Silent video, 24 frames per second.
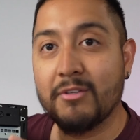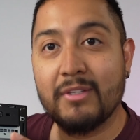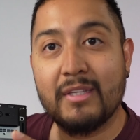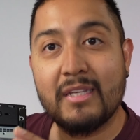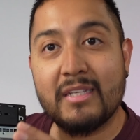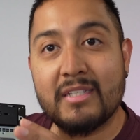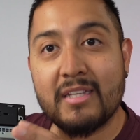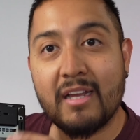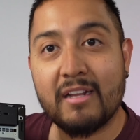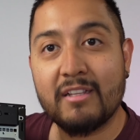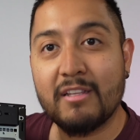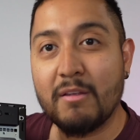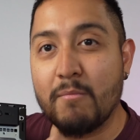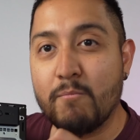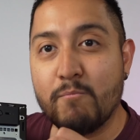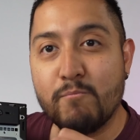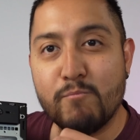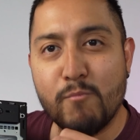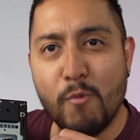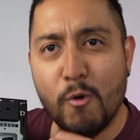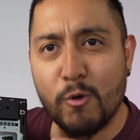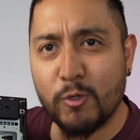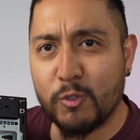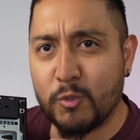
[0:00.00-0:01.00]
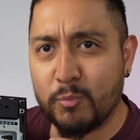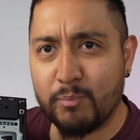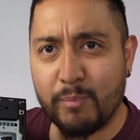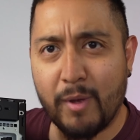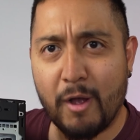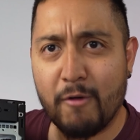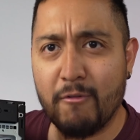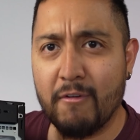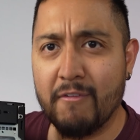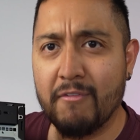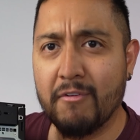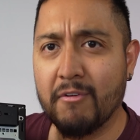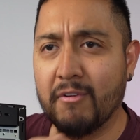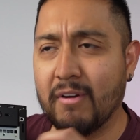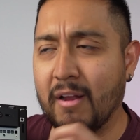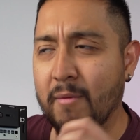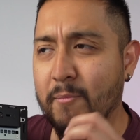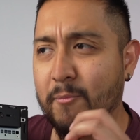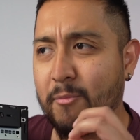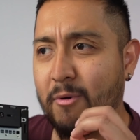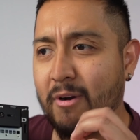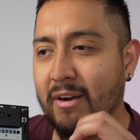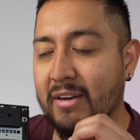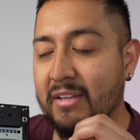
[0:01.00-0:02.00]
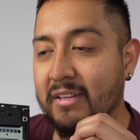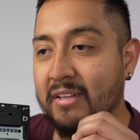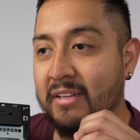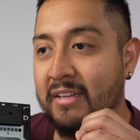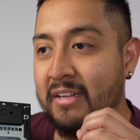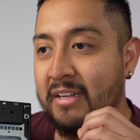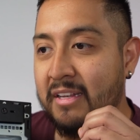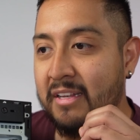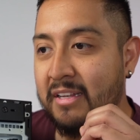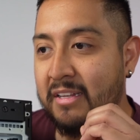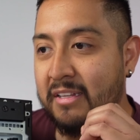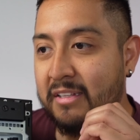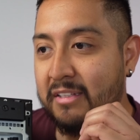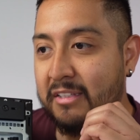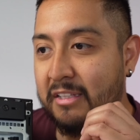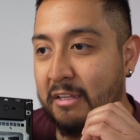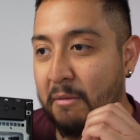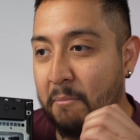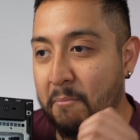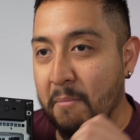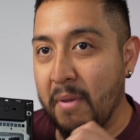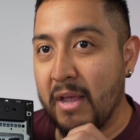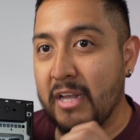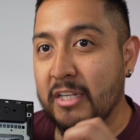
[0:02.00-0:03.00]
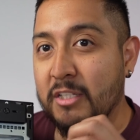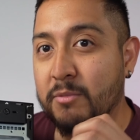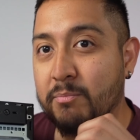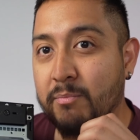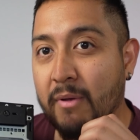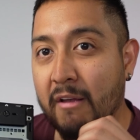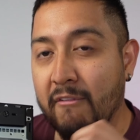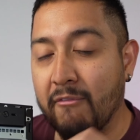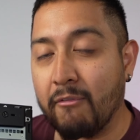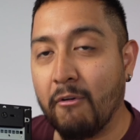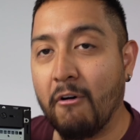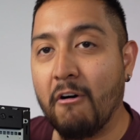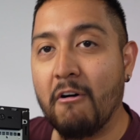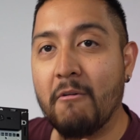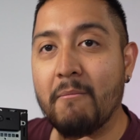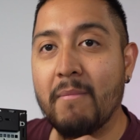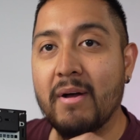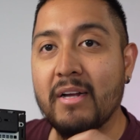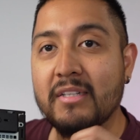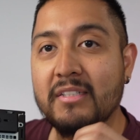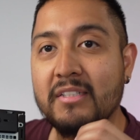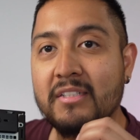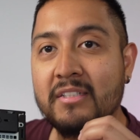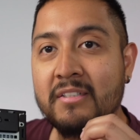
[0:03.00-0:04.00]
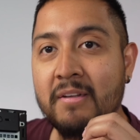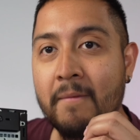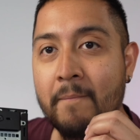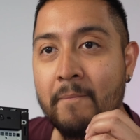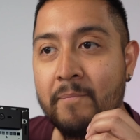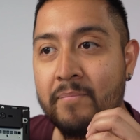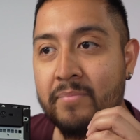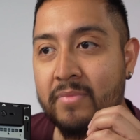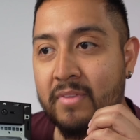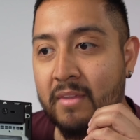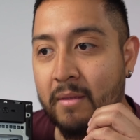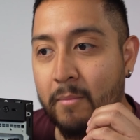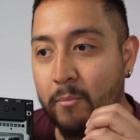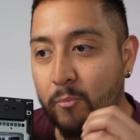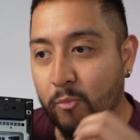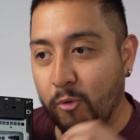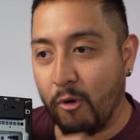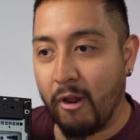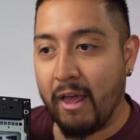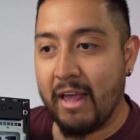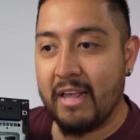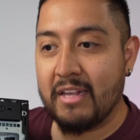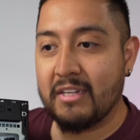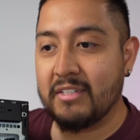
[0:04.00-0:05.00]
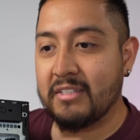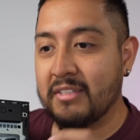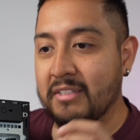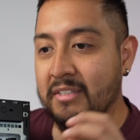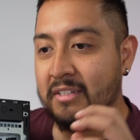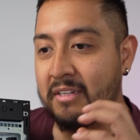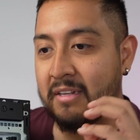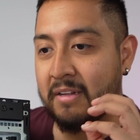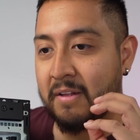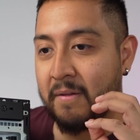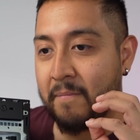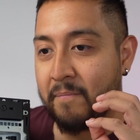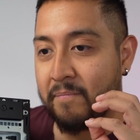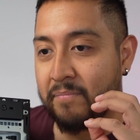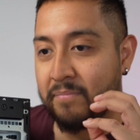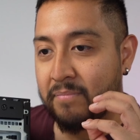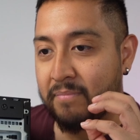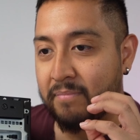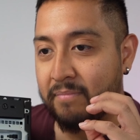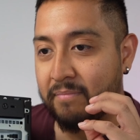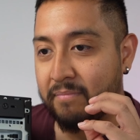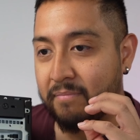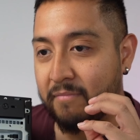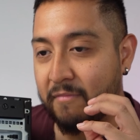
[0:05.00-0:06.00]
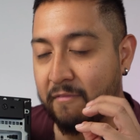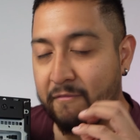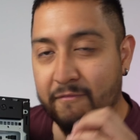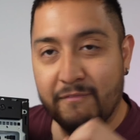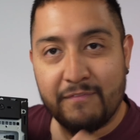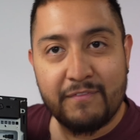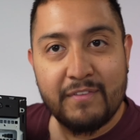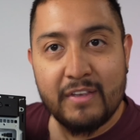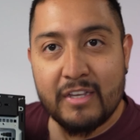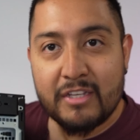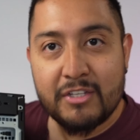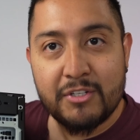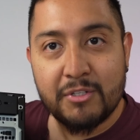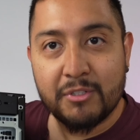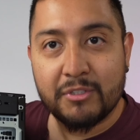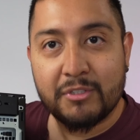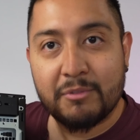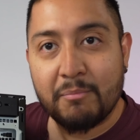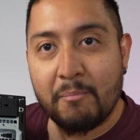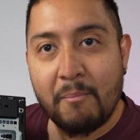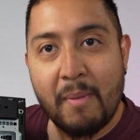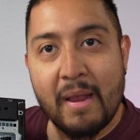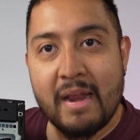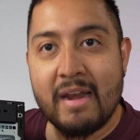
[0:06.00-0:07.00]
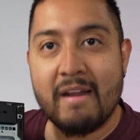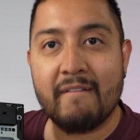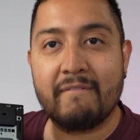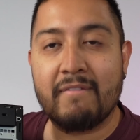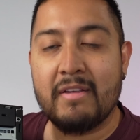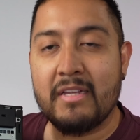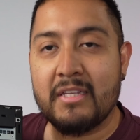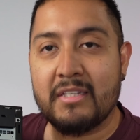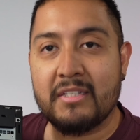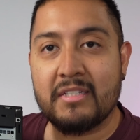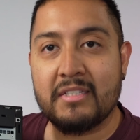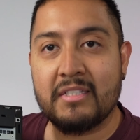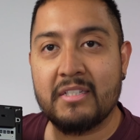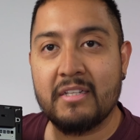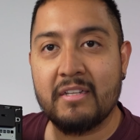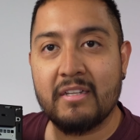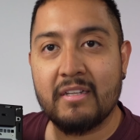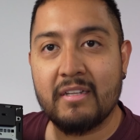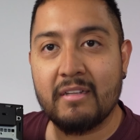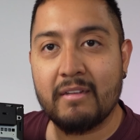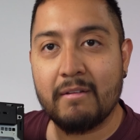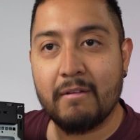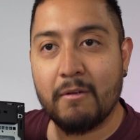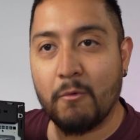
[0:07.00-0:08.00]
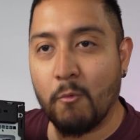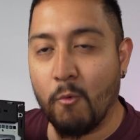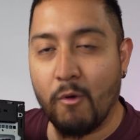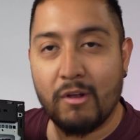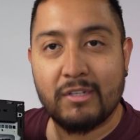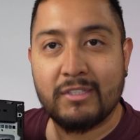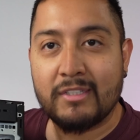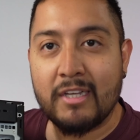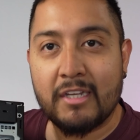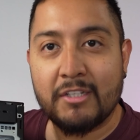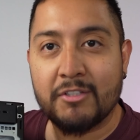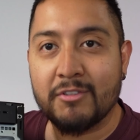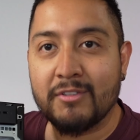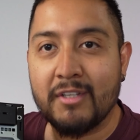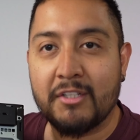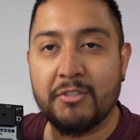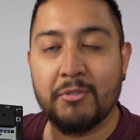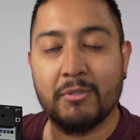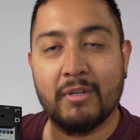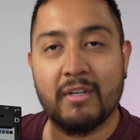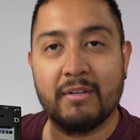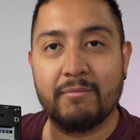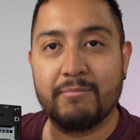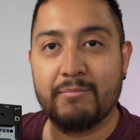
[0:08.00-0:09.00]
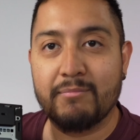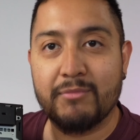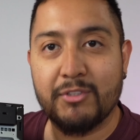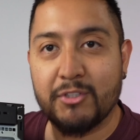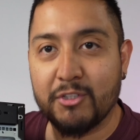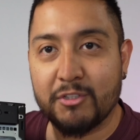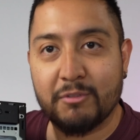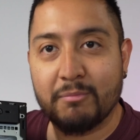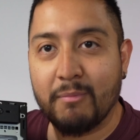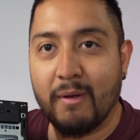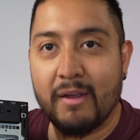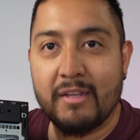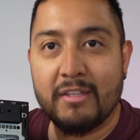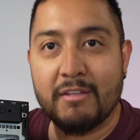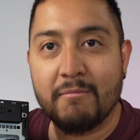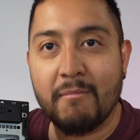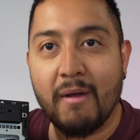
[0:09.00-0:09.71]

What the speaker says: these are the most powerful and probably the best performance, price, features, benefit workstation that you can just buy in the